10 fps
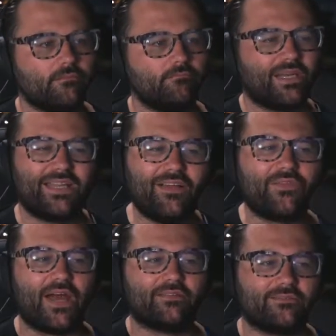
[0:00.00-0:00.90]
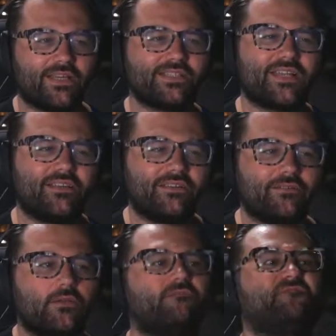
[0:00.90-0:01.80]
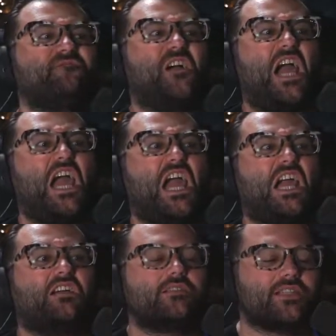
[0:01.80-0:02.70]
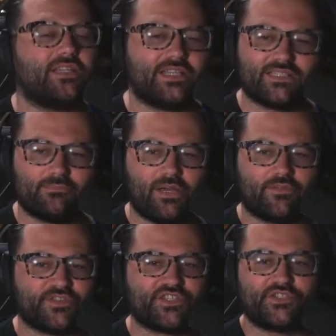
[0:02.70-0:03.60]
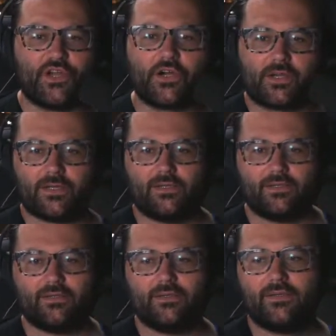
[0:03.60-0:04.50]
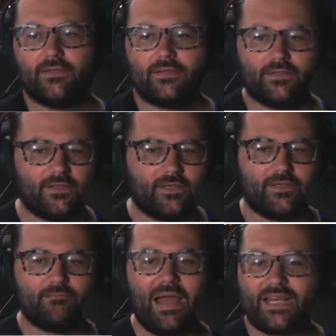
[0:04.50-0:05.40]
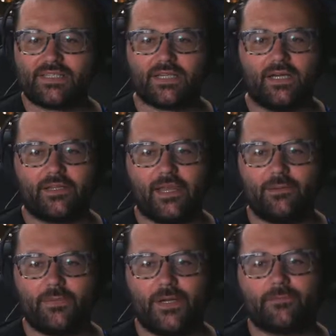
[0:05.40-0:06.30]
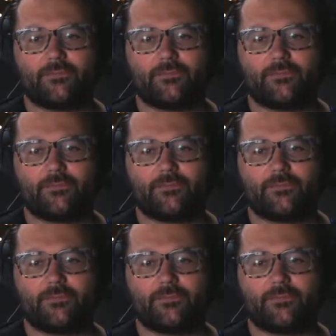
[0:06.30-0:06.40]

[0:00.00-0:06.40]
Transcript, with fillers: But I love that. That's like... it's a nice amount of snark in a mascot game, right?